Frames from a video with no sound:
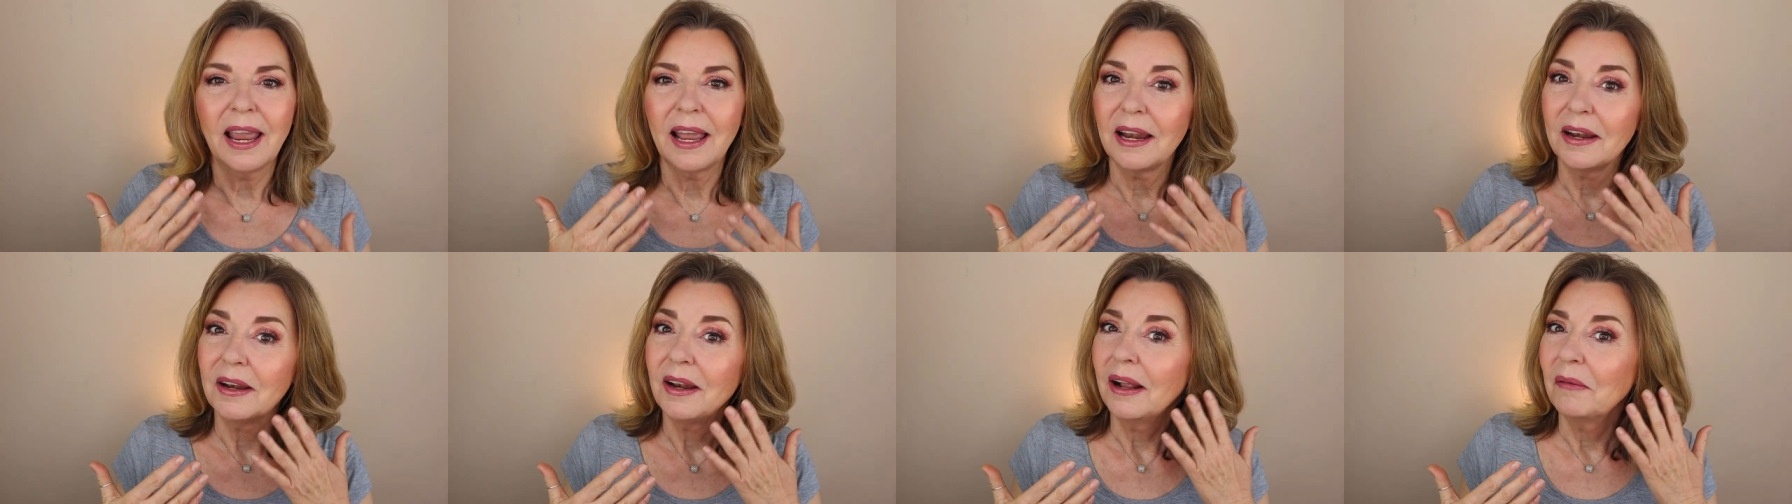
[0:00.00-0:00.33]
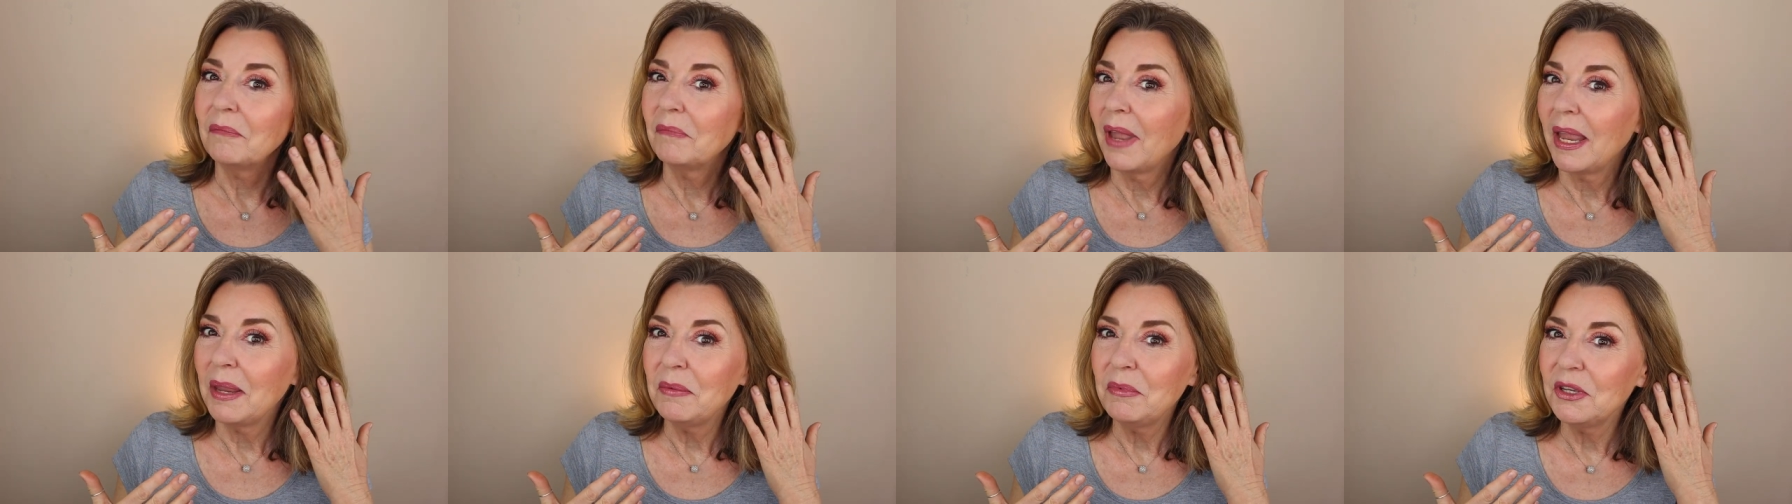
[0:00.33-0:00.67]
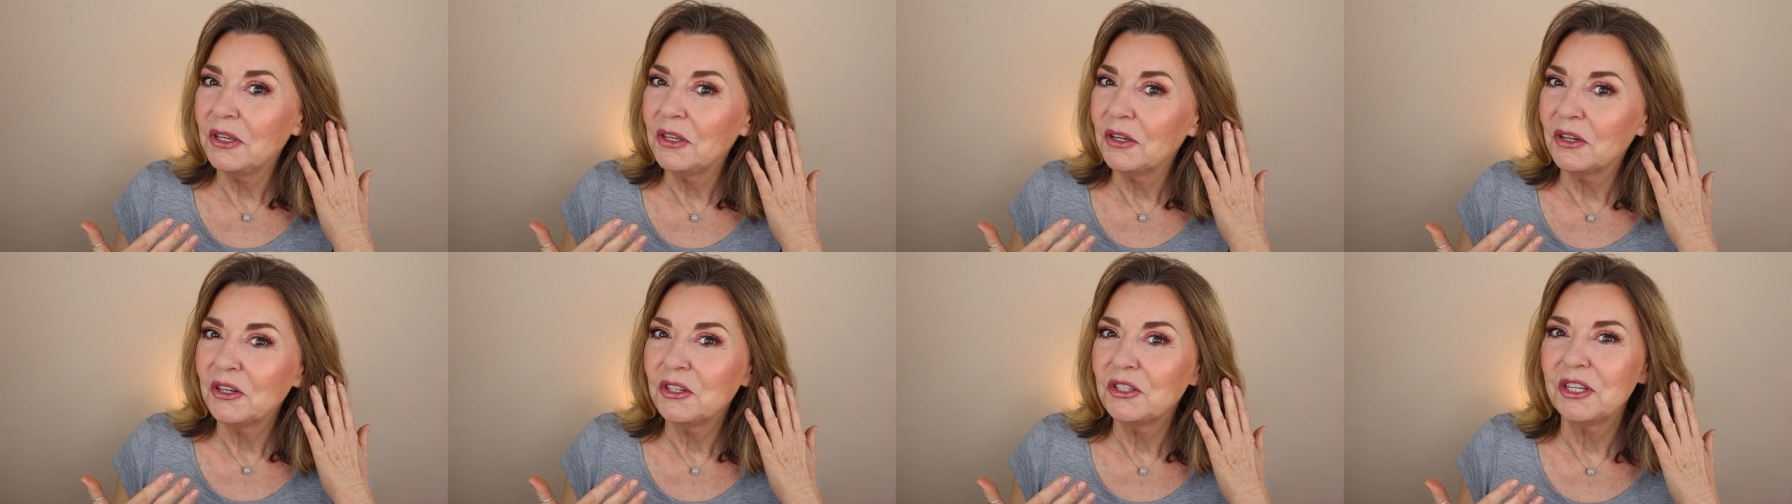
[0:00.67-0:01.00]
and maybe
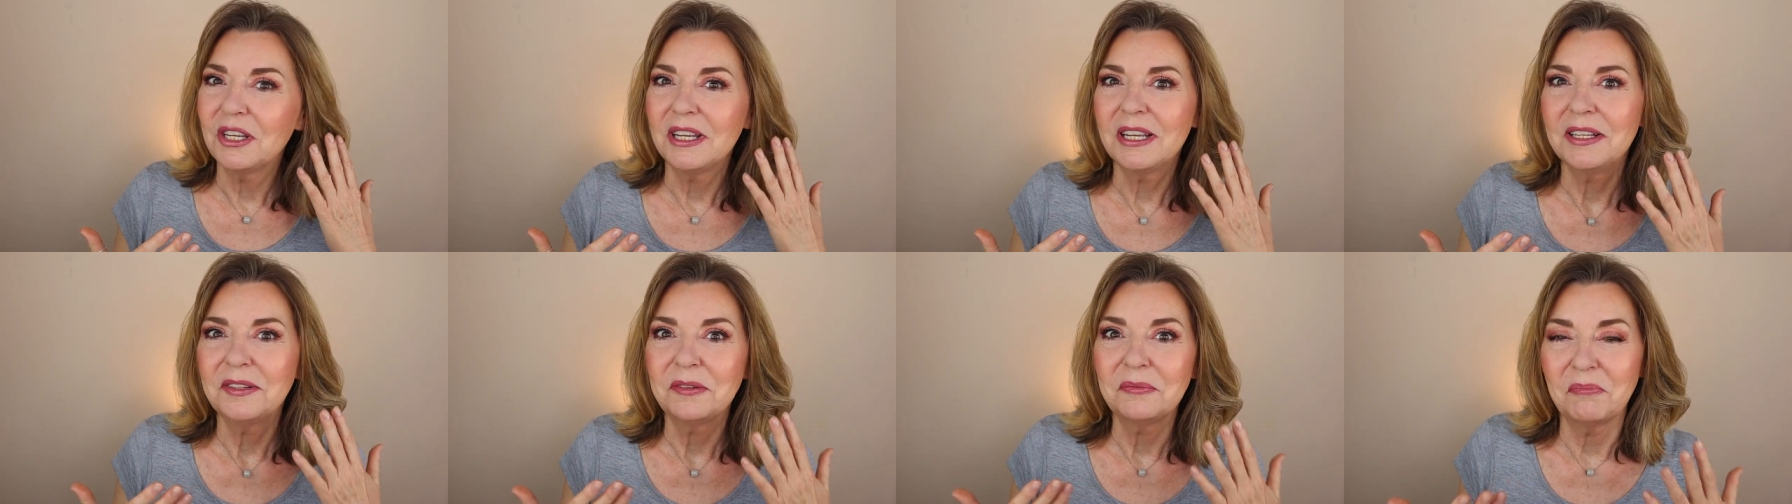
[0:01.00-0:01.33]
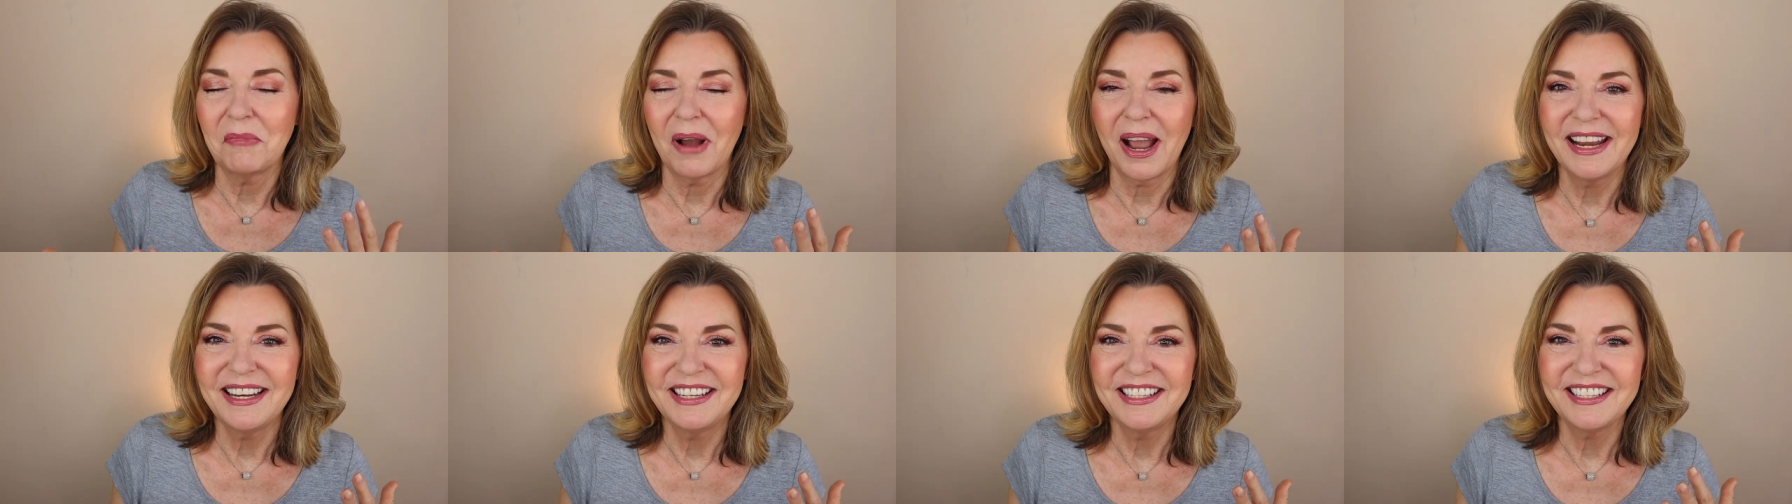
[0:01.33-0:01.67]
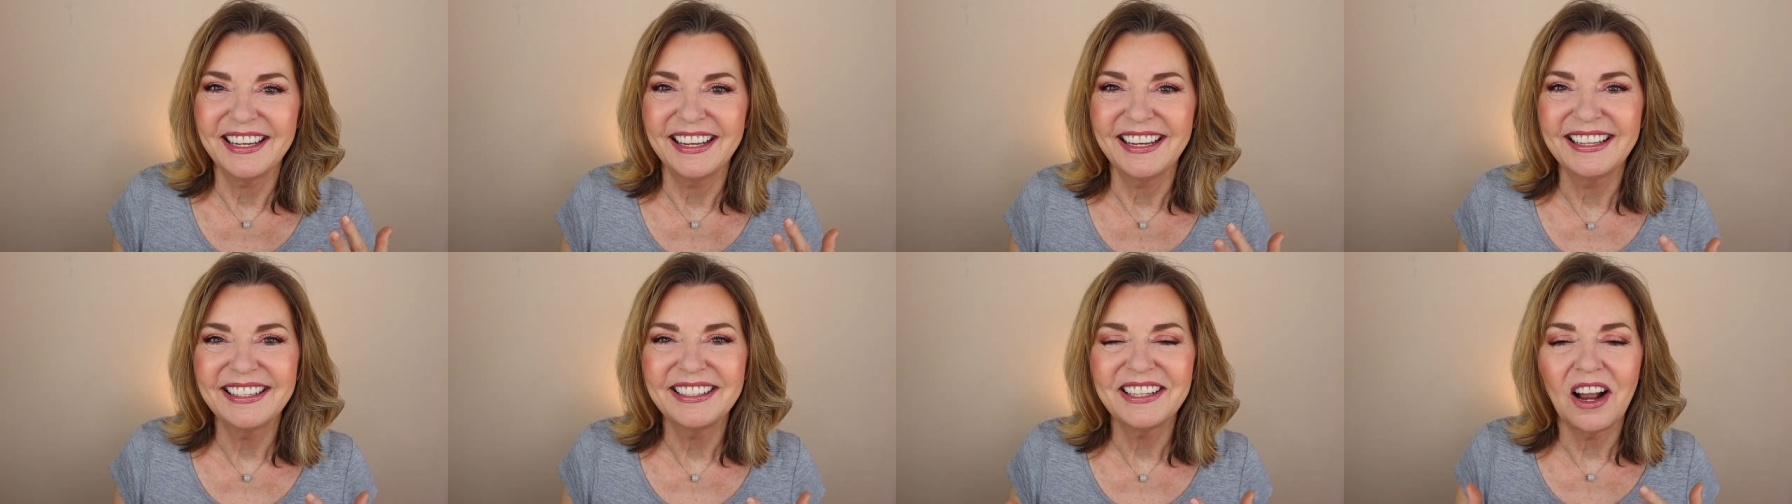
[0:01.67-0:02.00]
your cheeks, my
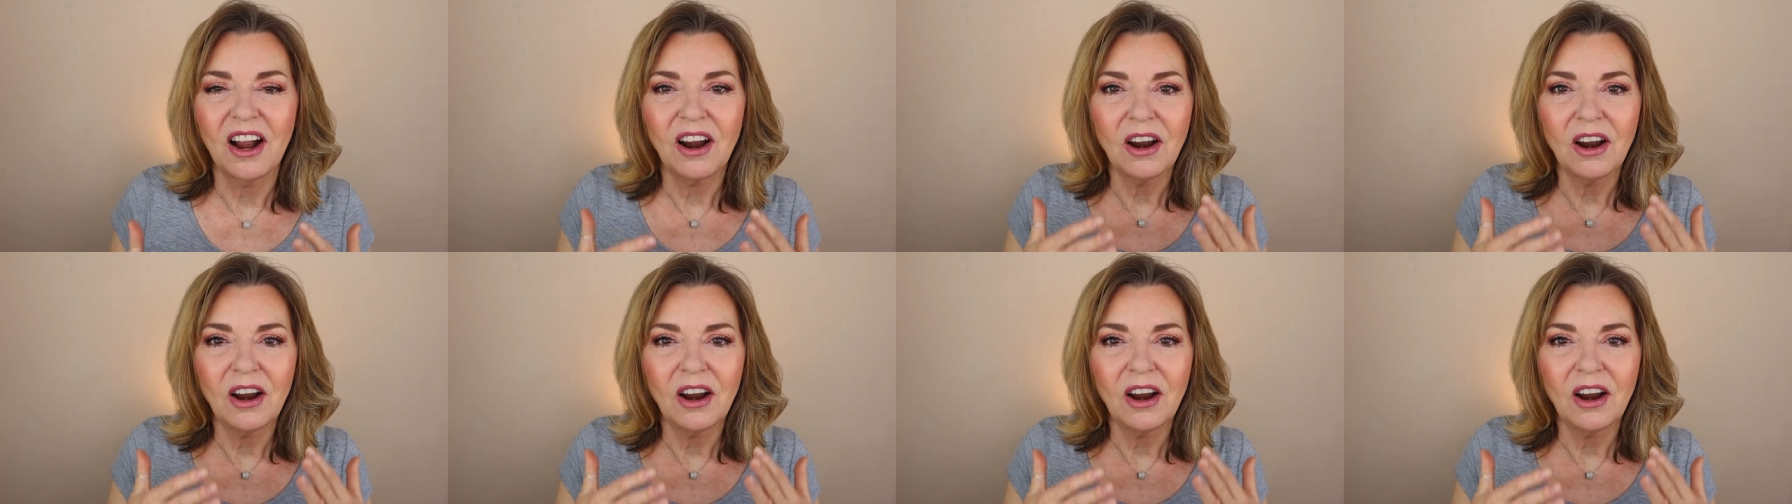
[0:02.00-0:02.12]
cheeks,